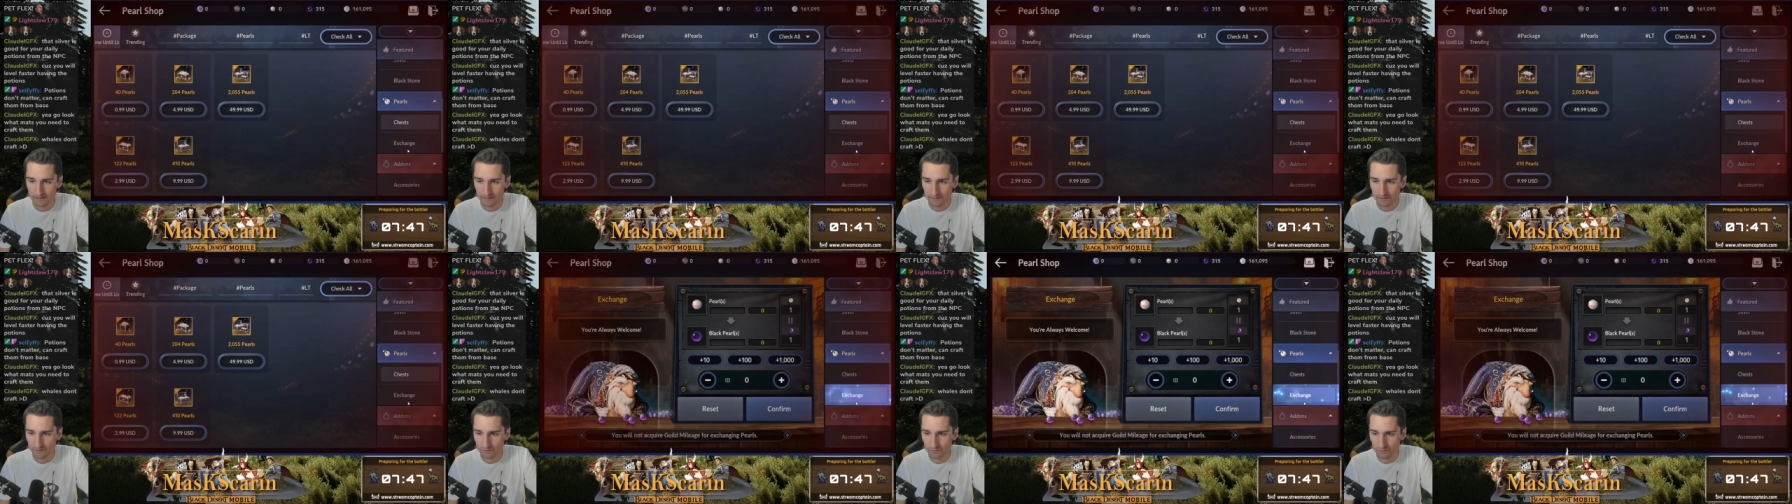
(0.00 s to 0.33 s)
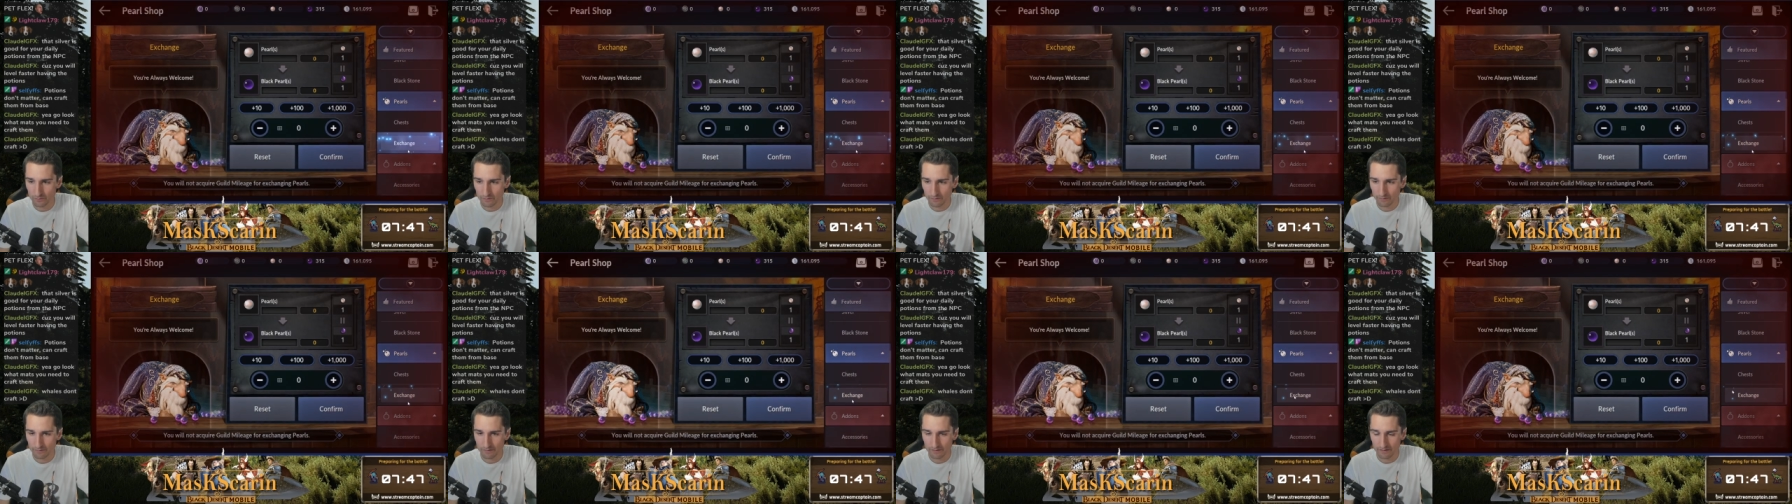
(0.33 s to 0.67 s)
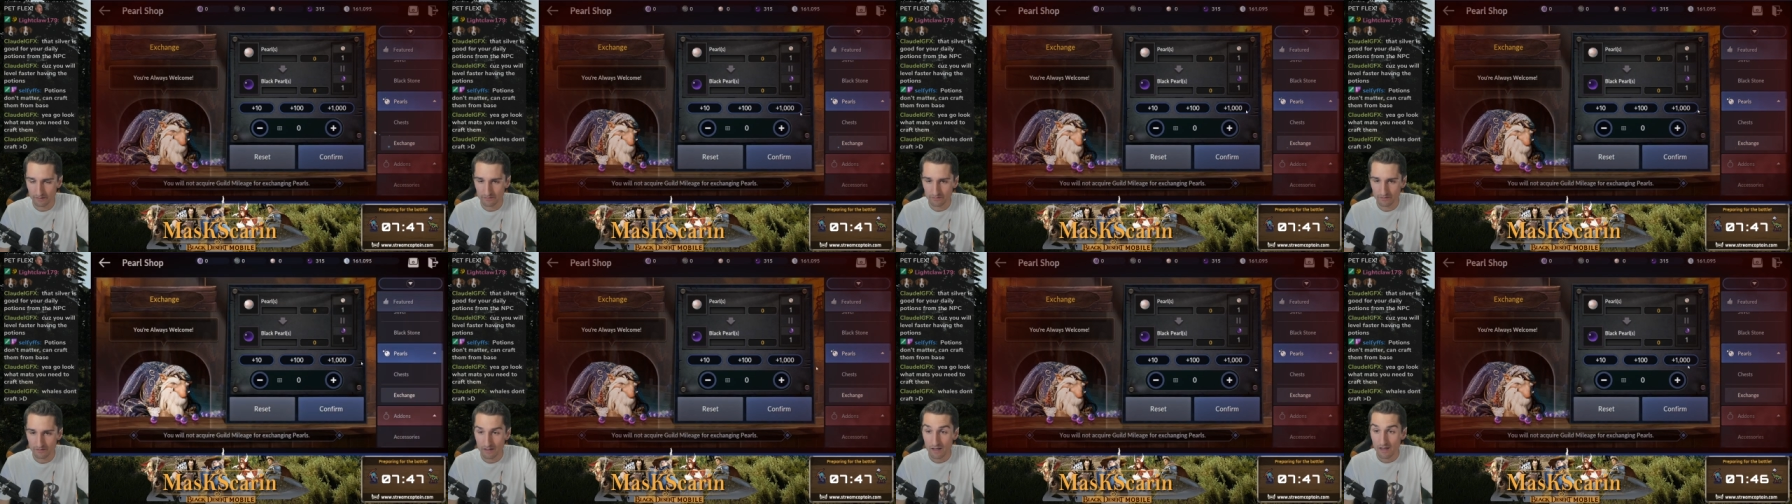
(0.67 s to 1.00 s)
to sort
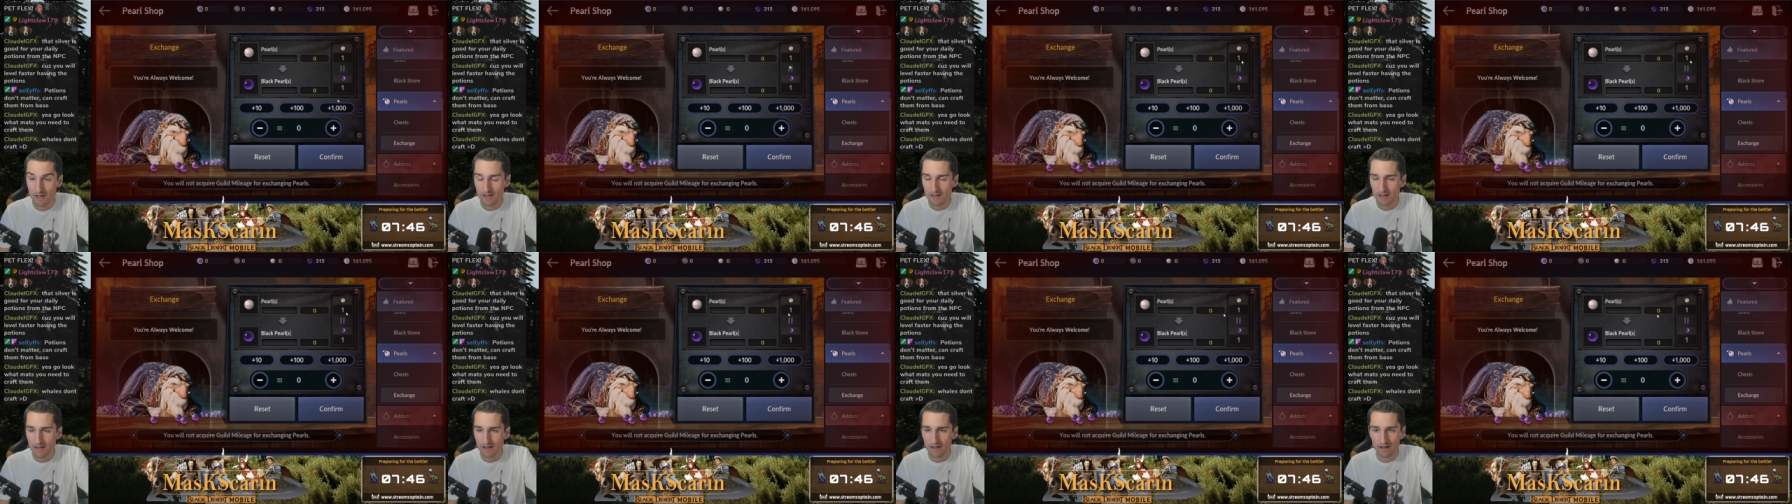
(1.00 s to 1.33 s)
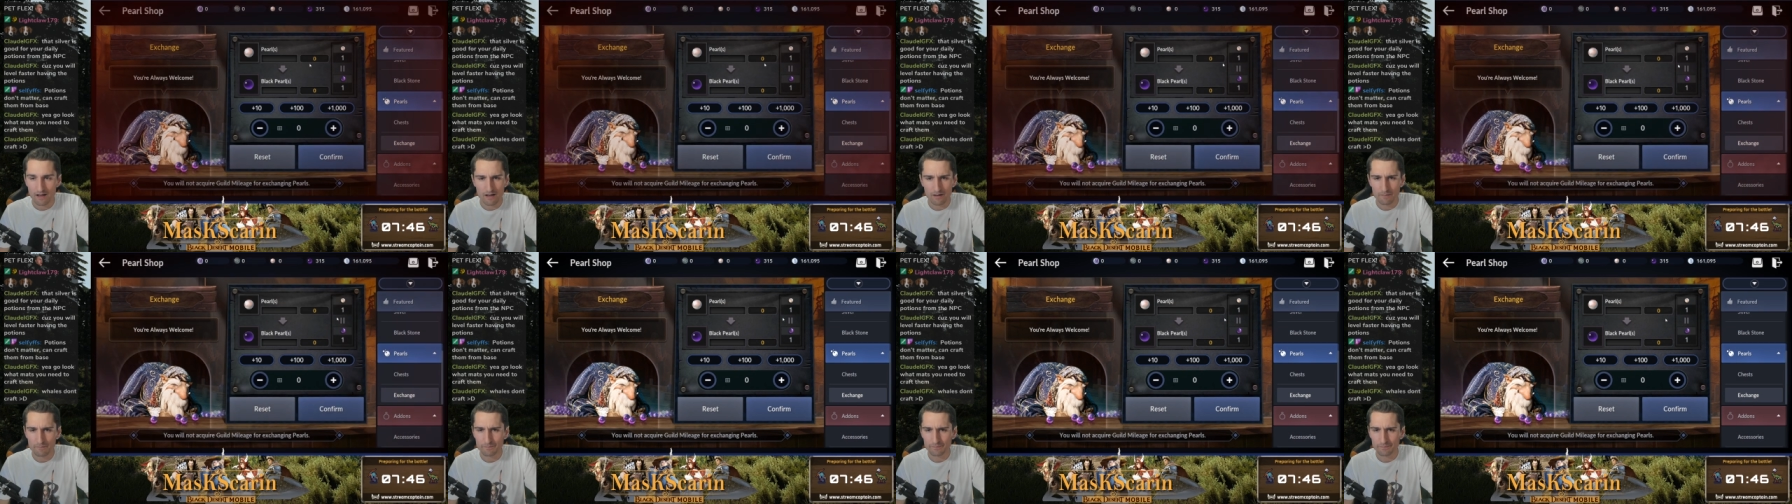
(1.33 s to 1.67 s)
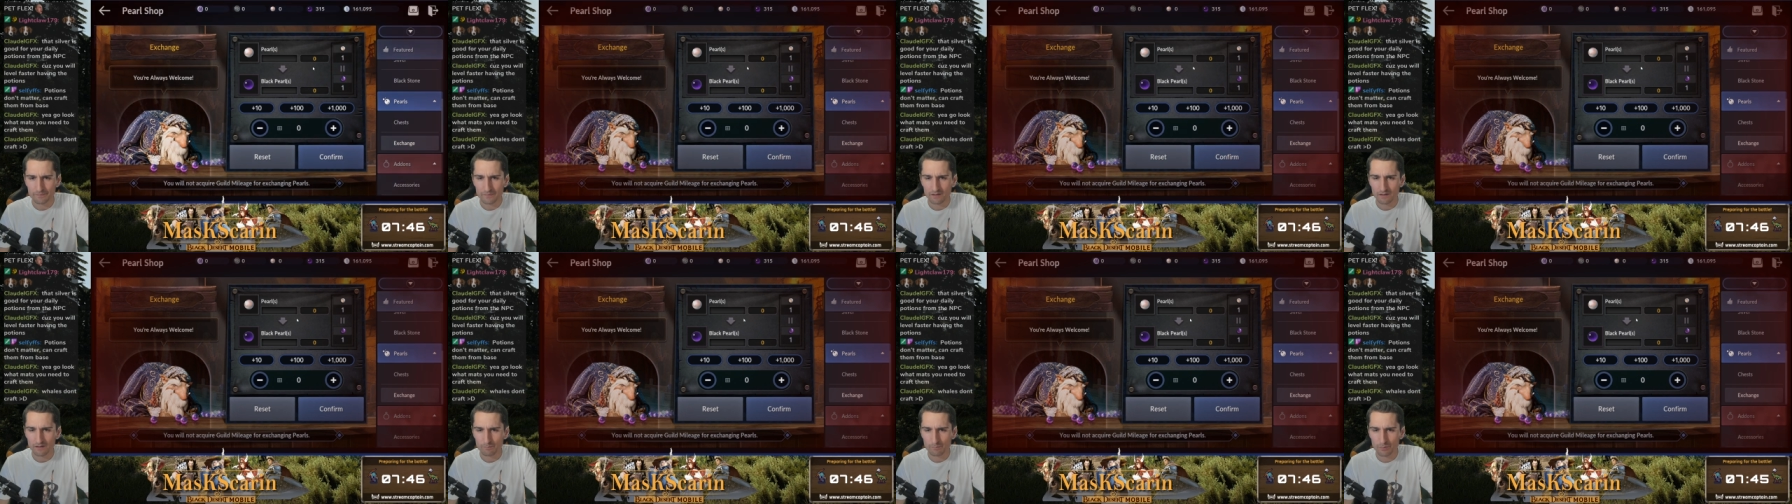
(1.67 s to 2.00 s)
things.
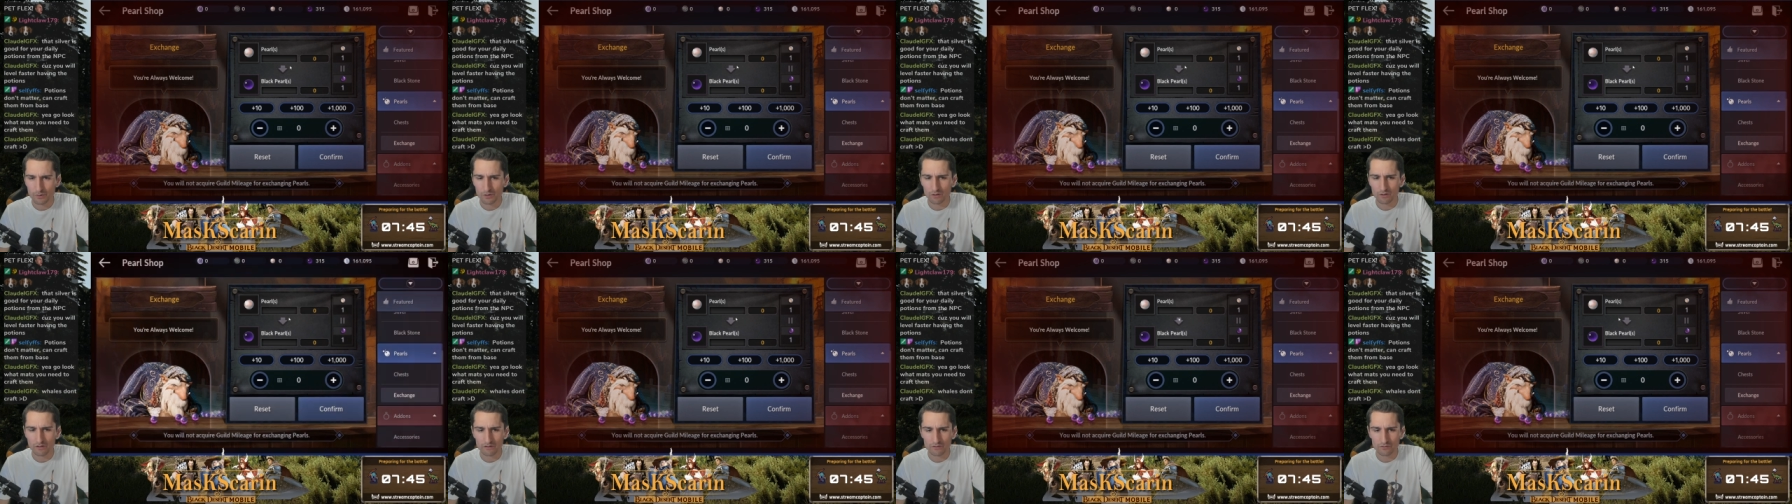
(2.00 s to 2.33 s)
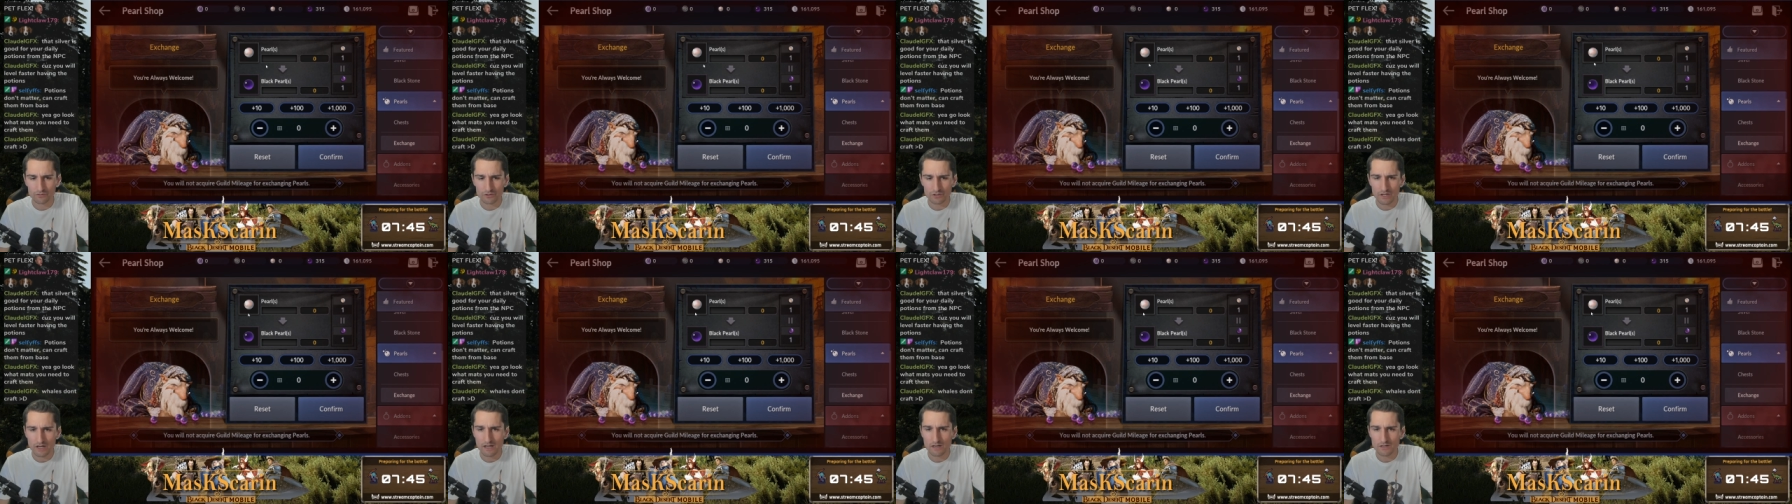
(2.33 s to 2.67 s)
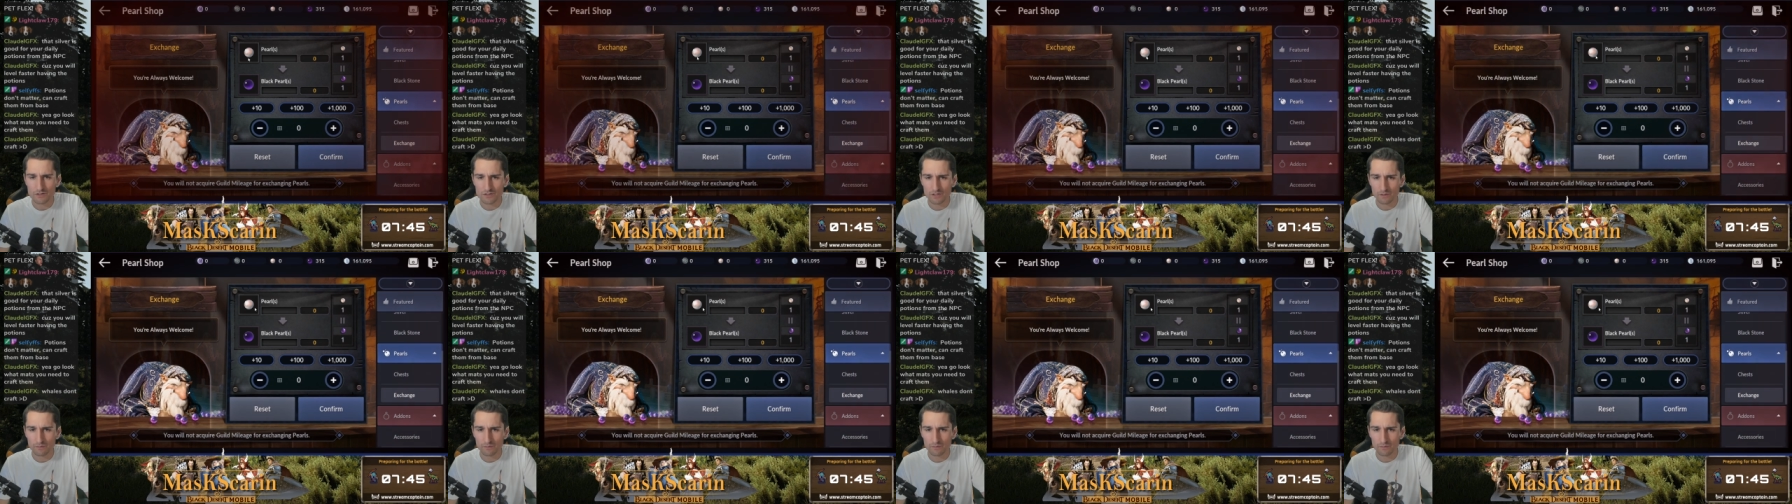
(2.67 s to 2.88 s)
Um, pearl exchange.